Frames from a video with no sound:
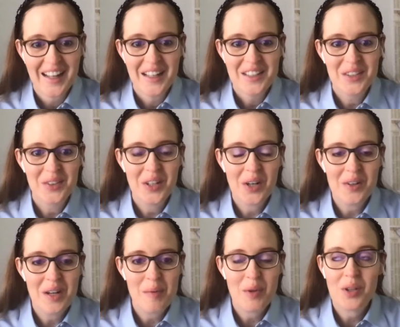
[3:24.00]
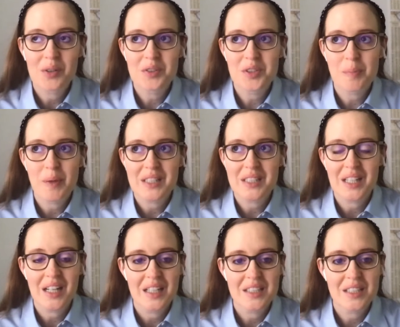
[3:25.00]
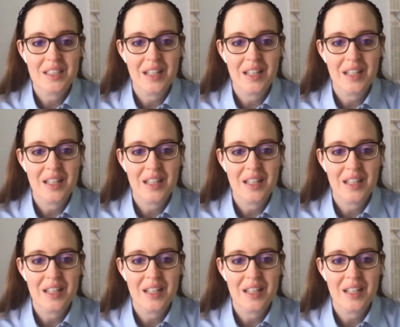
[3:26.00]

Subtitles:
so in our neighborhood, the closest spot to us,